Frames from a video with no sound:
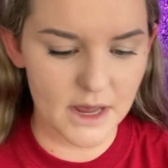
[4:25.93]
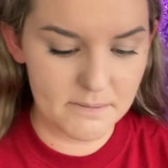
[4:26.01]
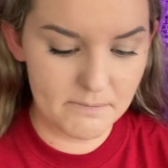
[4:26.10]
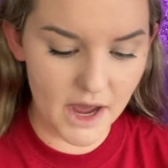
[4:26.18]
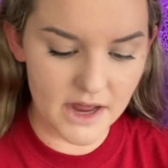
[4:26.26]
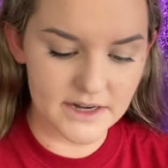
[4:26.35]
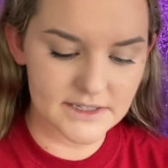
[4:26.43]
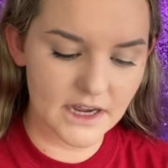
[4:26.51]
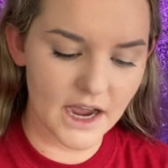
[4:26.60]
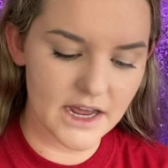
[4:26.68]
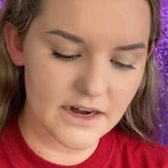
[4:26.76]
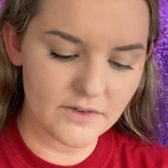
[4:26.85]
but it's
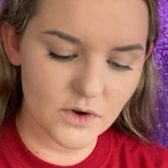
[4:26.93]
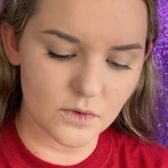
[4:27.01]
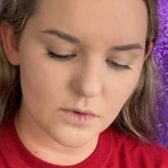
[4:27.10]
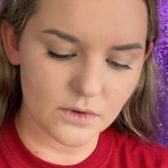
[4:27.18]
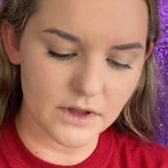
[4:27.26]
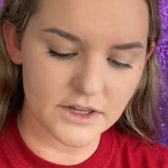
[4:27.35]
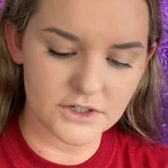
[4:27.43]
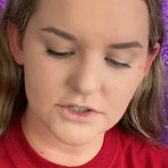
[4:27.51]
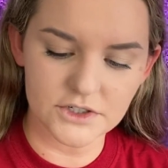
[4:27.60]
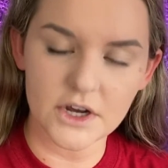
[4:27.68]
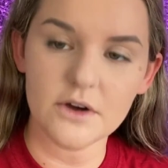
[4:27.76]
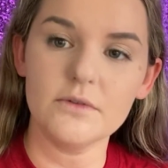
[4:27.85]
kind of a cool
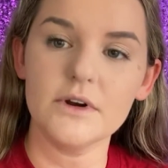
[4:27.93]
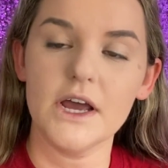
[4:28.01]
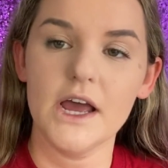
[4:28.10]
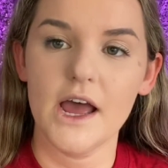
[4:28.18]
undertone,